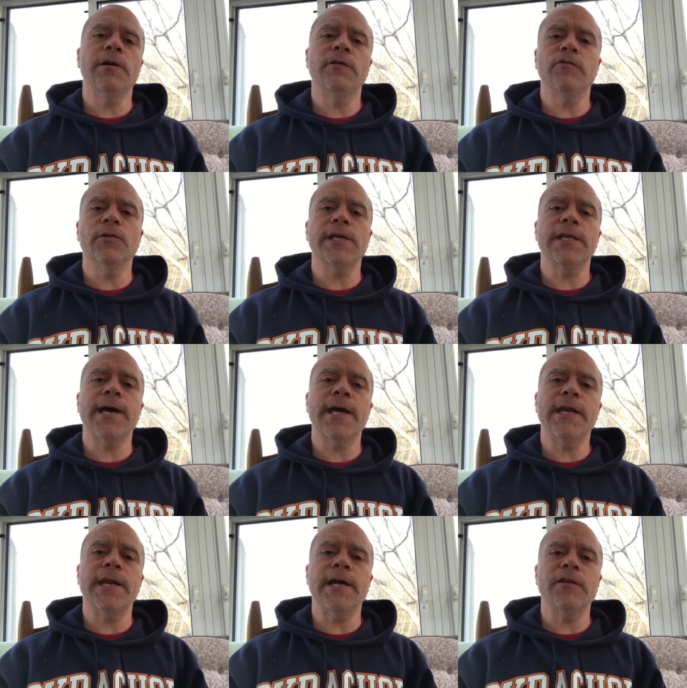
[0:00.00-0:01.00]
is only
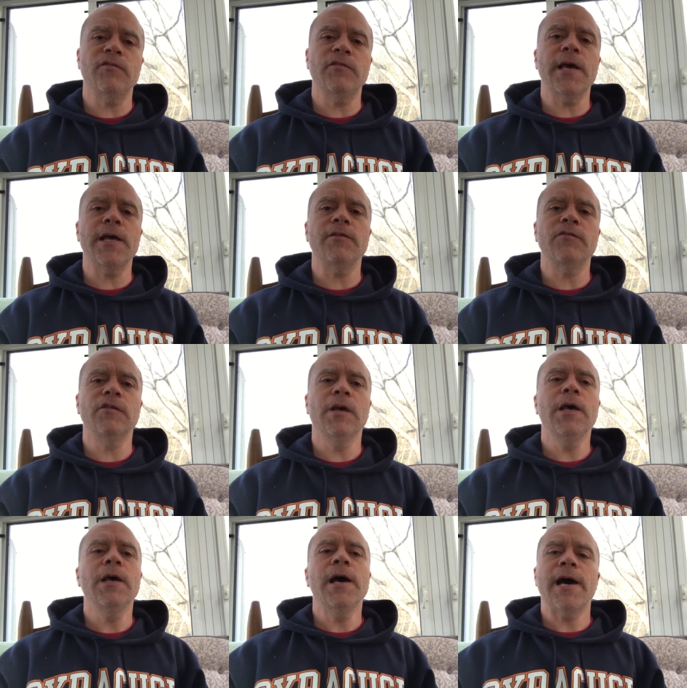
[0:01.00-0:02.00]
99 cents,
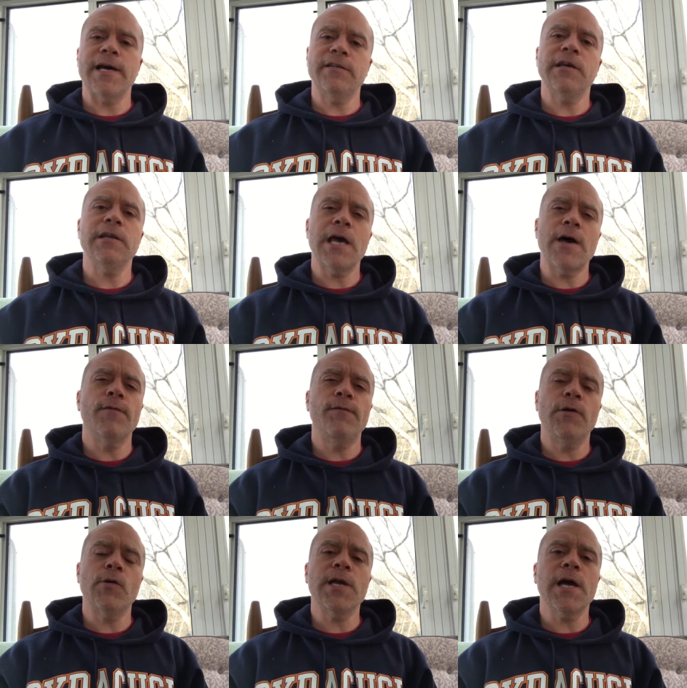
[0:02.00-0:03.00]
I tend to have a
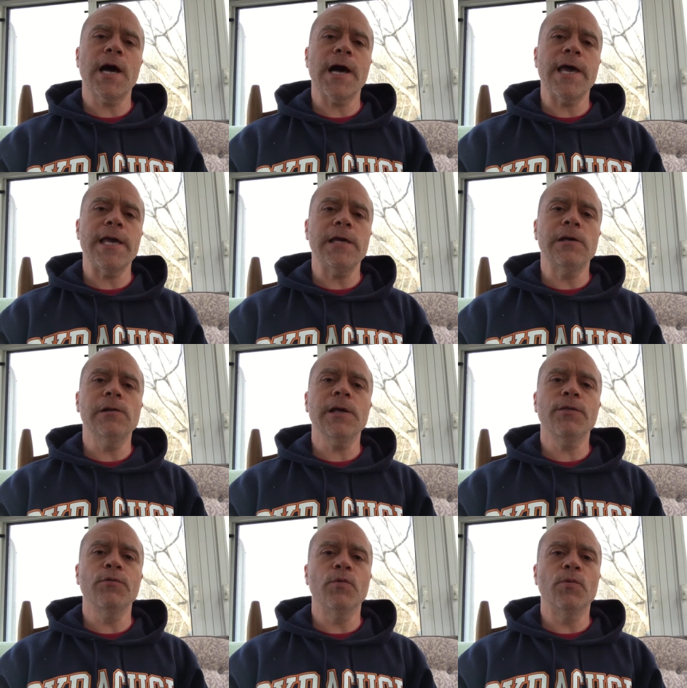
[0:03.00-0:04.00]
very high
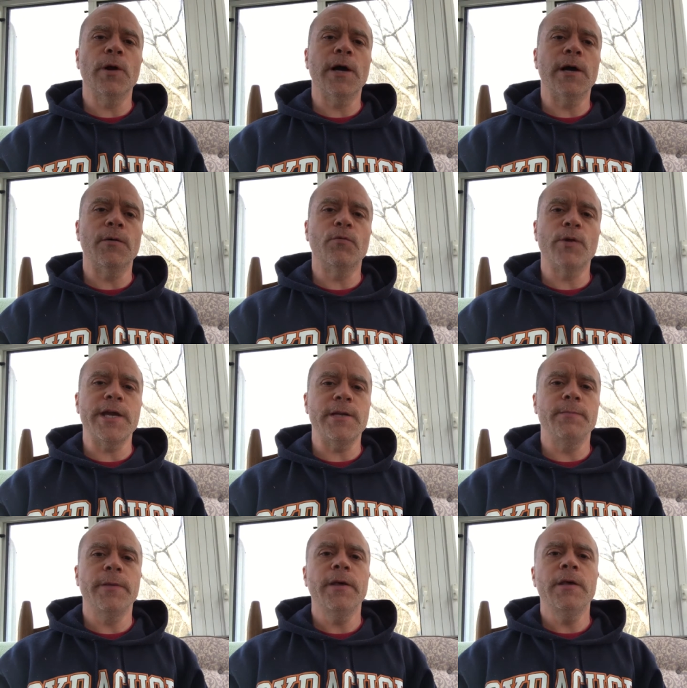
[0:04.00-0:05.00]
click-through
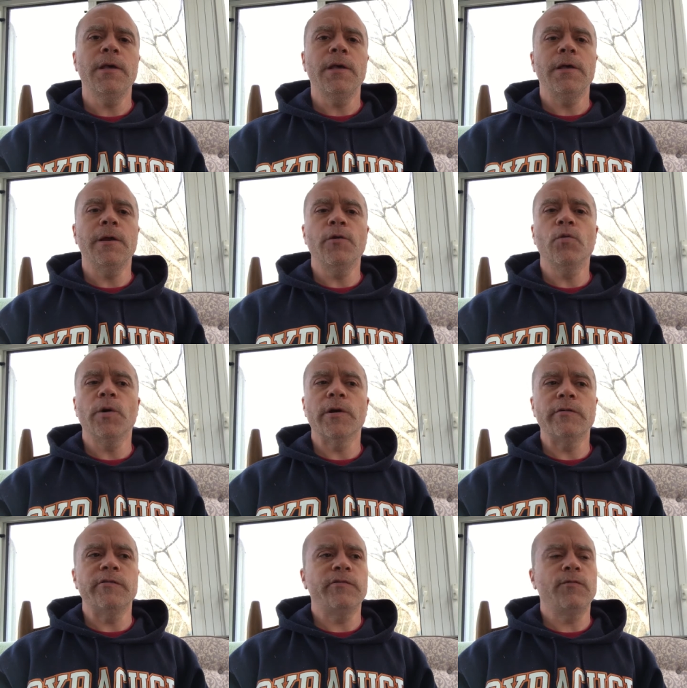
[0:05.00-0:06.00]
rate. In other
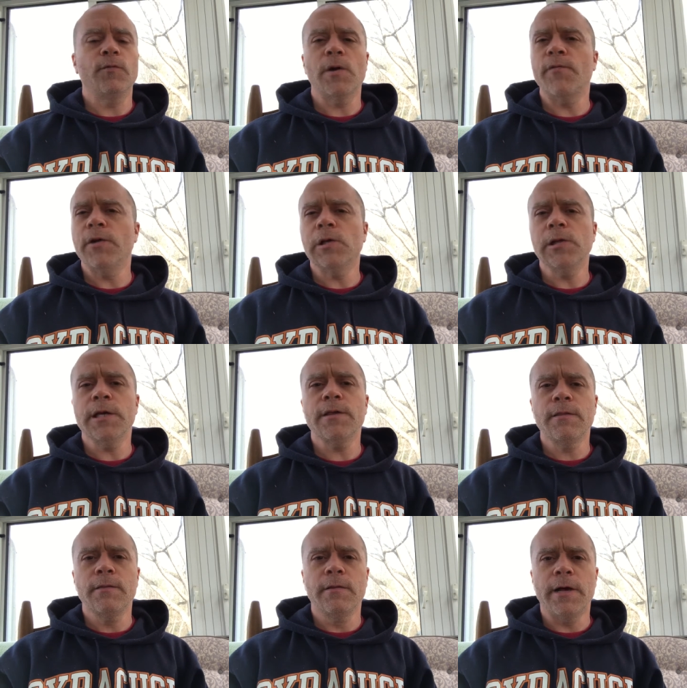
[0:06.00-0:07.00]
words, for every click
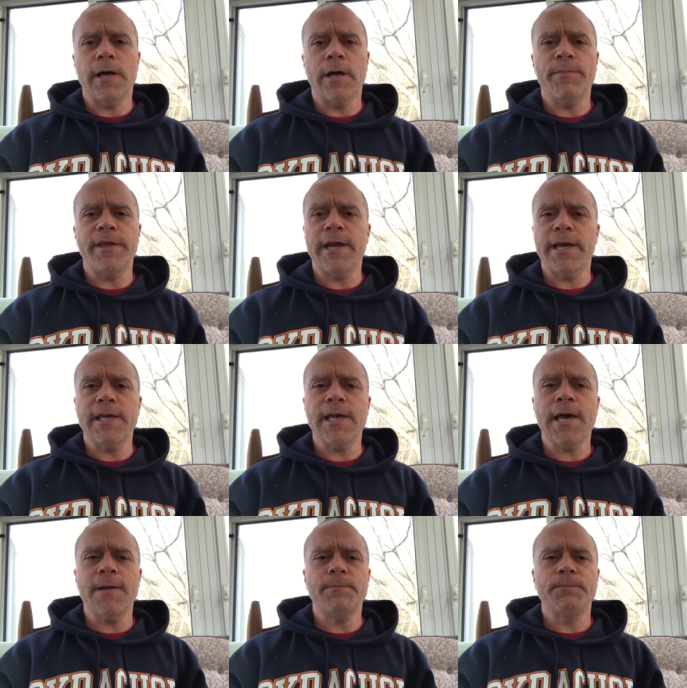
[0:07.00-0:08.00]
that I
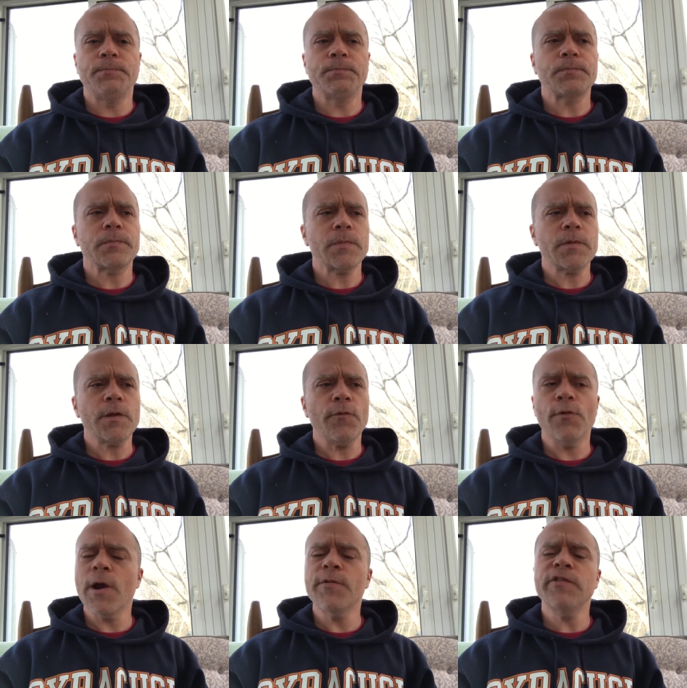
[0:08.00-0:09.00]
get,
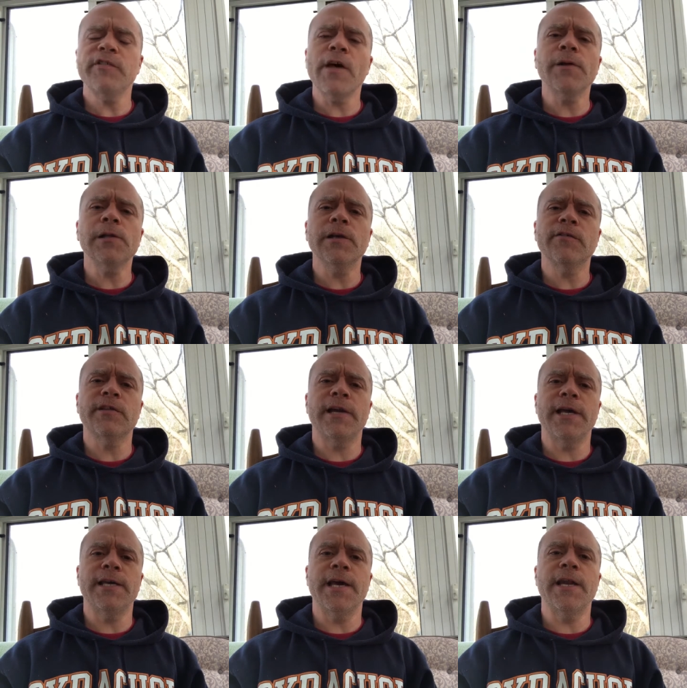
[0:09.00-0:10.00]
for every 7 clicks that
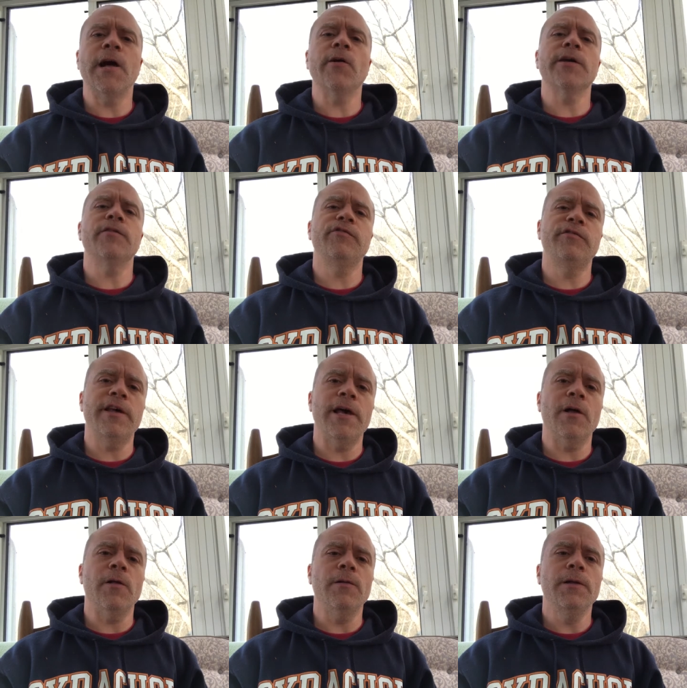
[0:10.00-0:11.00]
I get, I'll get a
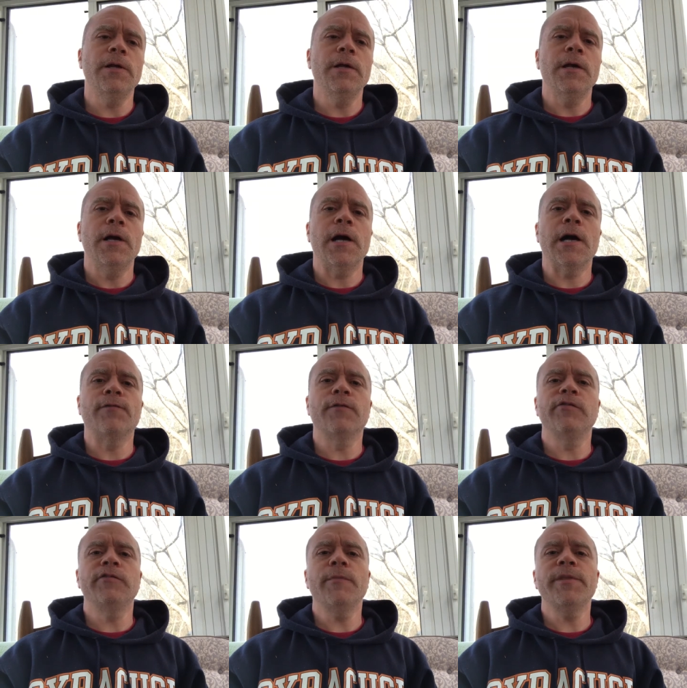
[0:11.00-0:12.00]
sale.
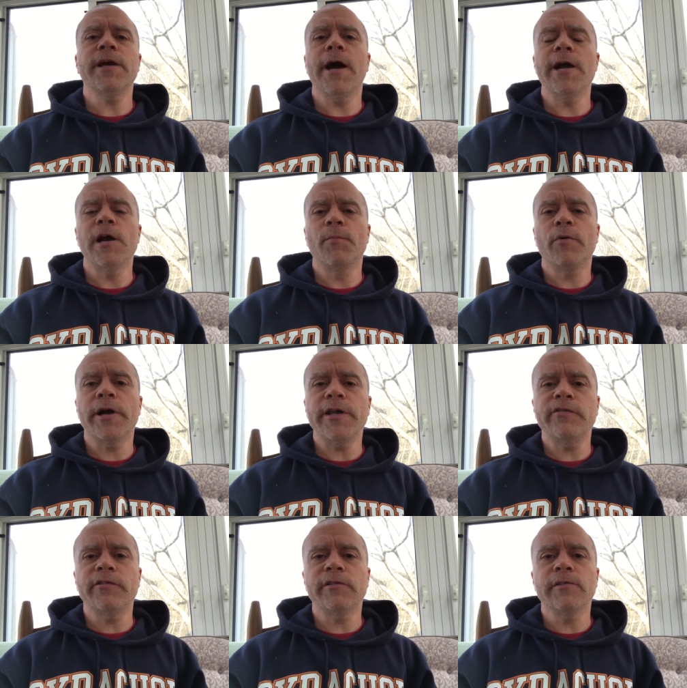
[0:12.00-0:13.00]
For something higher
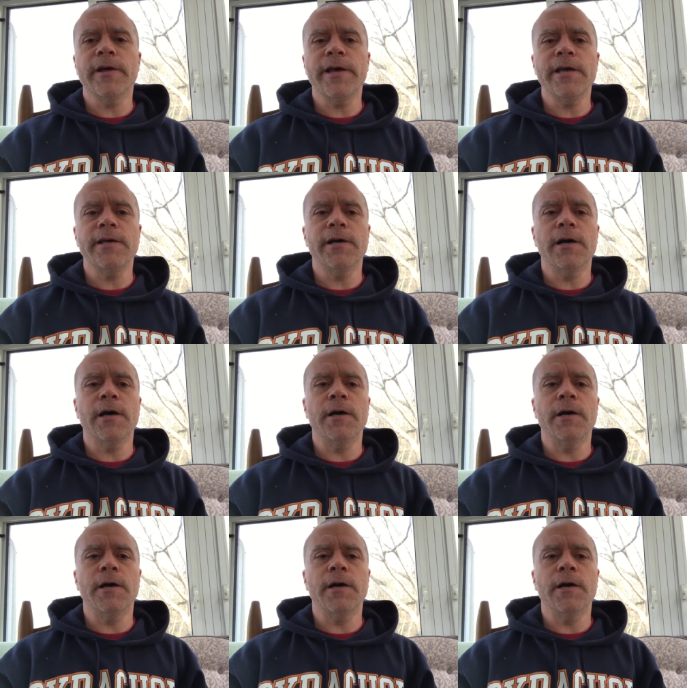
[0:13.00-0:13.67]
priced, like